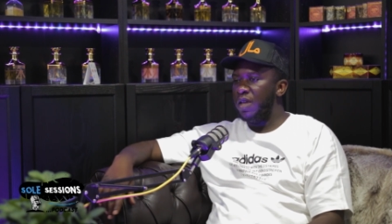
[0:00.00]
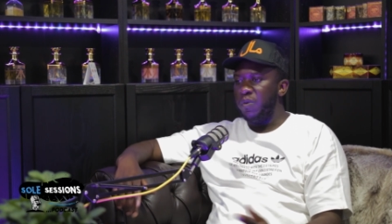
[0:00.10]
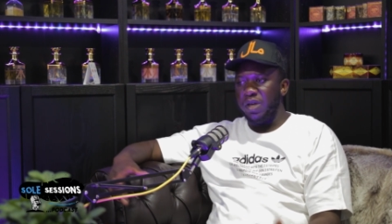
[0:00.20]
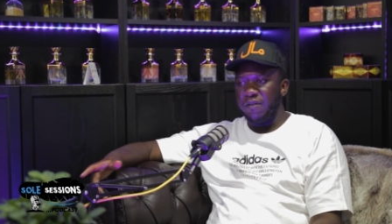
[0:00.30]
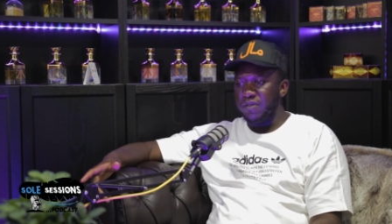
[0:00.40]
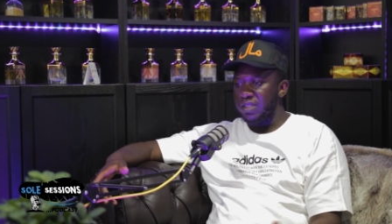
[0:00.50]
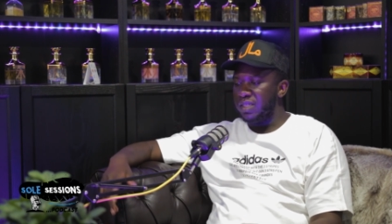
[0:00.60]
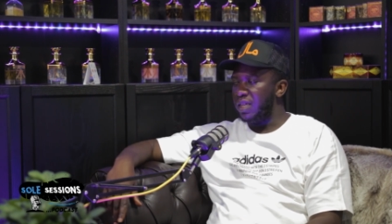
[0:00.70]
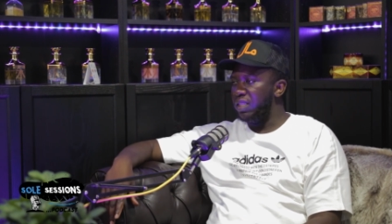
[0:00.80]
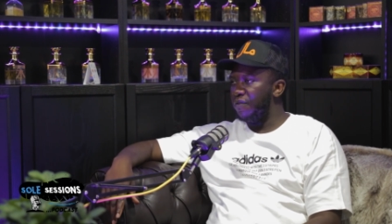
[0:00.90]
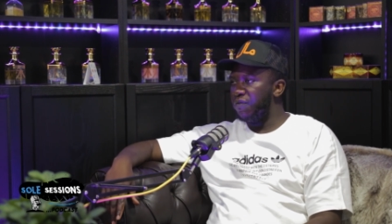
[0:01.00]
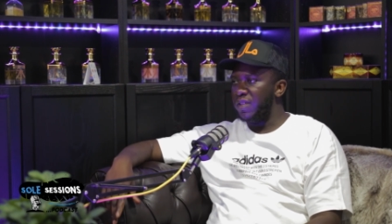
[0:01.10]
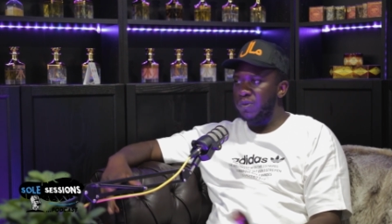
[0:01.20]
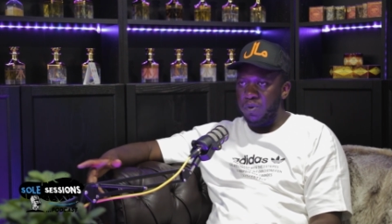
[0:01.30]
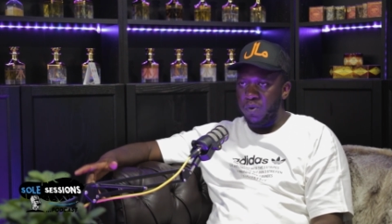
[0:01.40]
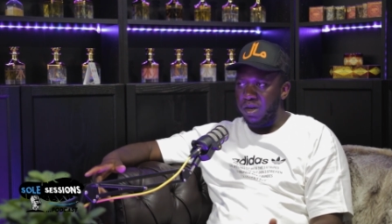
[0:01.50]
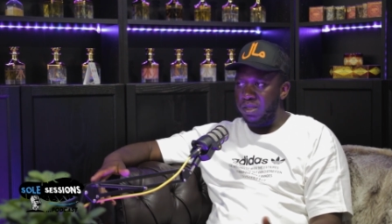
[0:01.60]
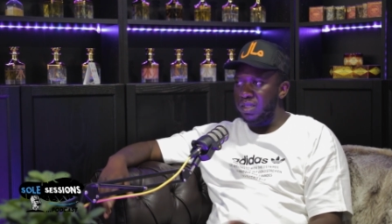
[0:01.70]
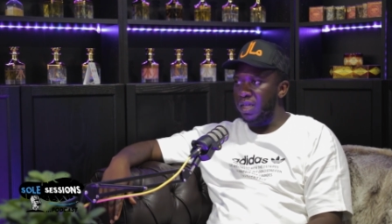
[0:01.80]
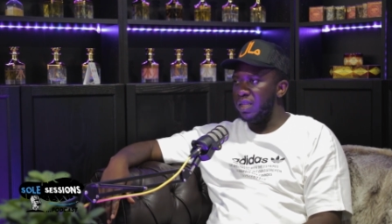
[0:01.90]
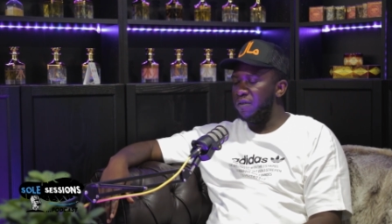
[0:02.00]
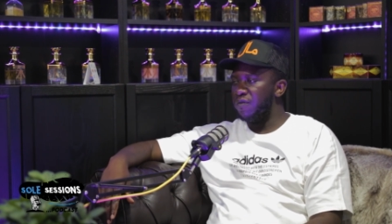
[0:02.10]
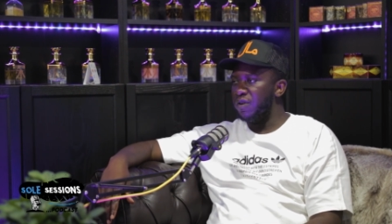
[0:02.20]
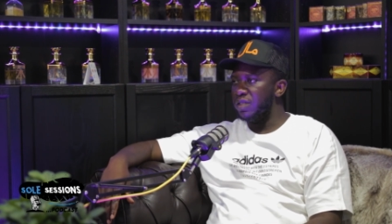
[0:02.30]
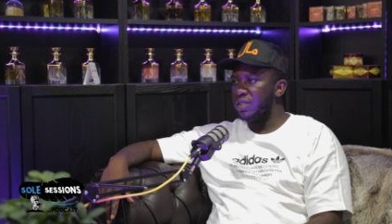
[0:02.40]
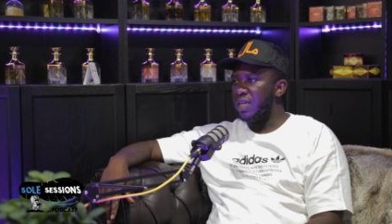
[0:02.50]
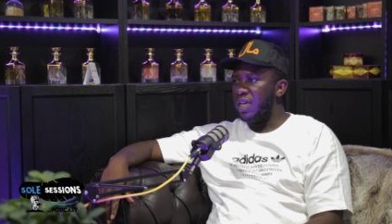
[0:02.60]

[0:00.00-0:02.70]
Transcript: We have to see a difference. We want to see a difference.